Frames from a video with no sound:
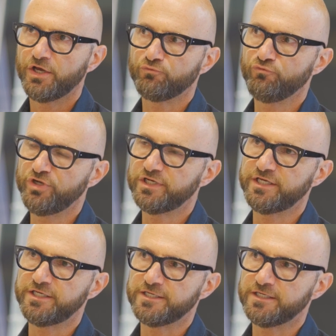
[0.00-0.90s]
it
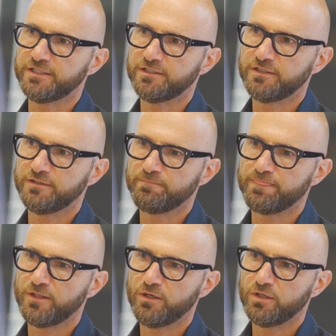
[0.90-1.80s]
really
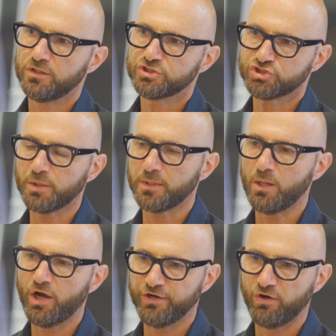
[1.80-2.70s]
shone the
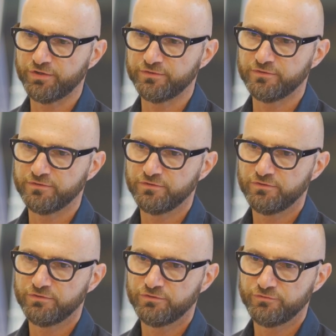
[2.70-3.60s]
light on
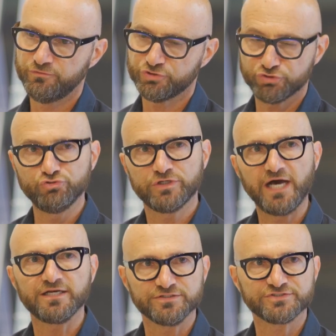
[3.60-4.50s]
the true
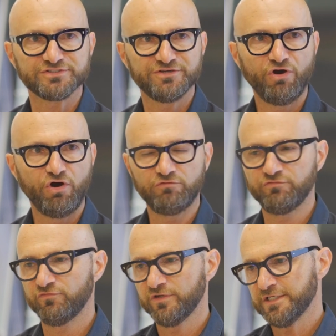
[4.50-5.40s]
colours
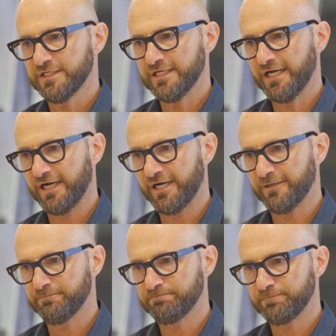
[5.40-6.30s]
of
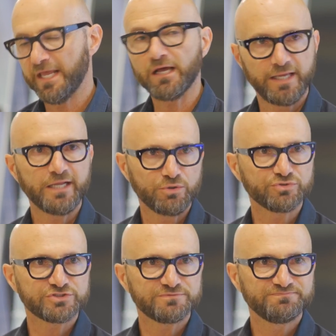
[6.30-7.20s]
our
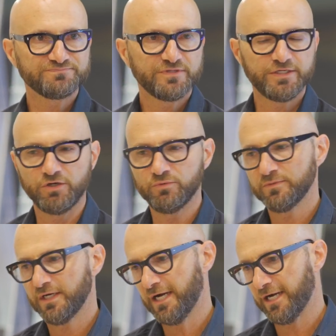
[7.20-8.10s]
landlords.
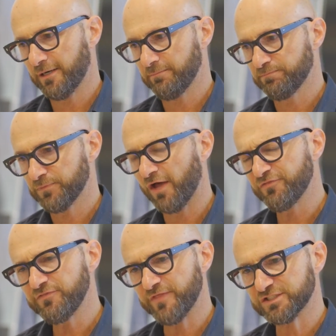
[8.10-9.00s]
I
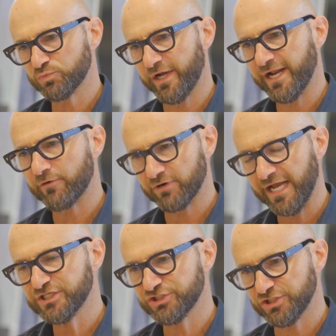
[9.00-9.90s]
think that's when our
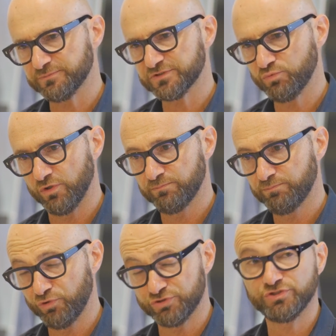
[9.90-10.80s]
relationships were
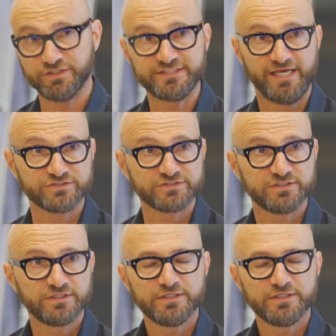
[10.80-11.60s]
put to the test,